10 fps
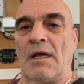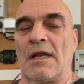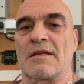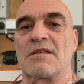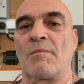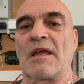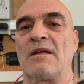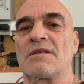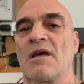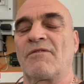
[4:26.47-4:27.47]
Now, something
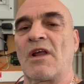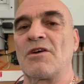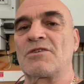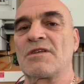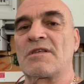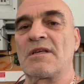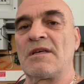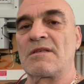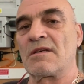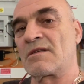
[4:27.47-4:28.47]
else I've noticed
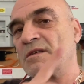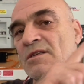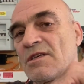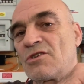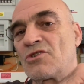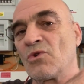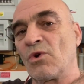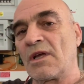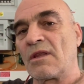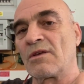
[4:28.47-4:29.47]
is since
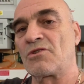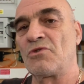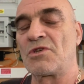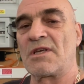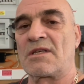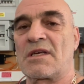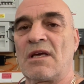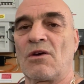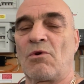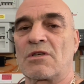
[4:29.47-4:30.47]
installing the two 6
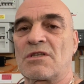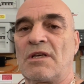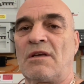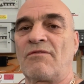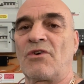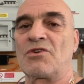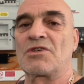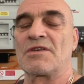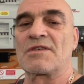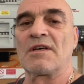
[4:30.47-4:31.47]
kilowatt
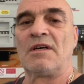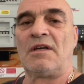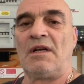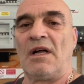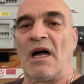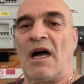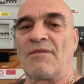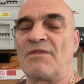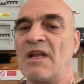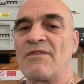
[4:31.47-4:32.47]
inverters,
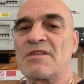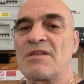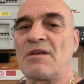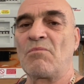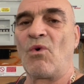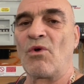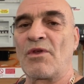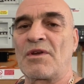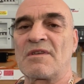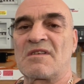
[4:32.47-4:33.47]
I've never seen more than